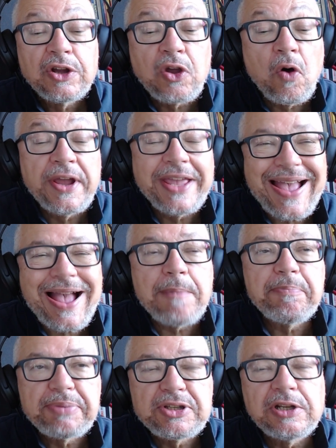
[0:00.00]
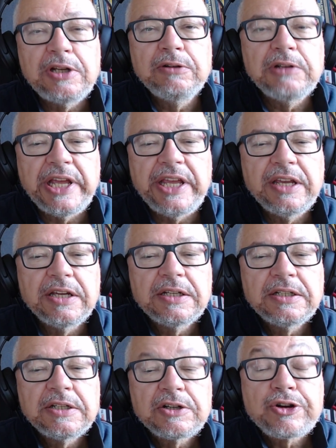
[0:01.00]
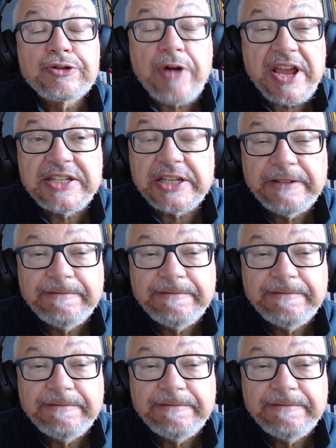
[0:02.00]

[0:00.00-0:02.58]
going absolutely crazy.